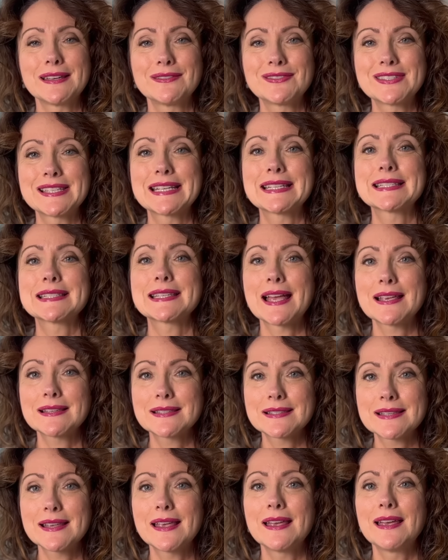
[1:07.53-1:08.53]
of
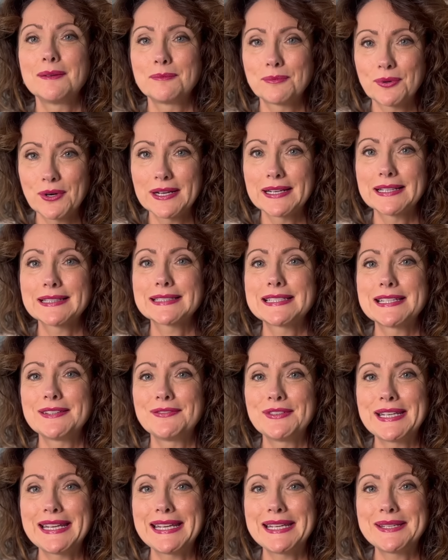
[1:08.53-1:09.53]
success and
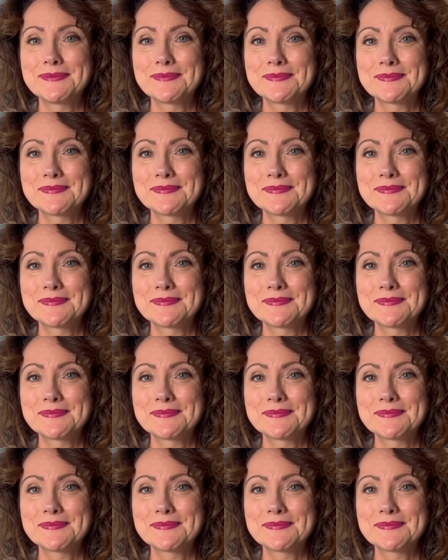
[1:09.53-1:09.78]
productivity.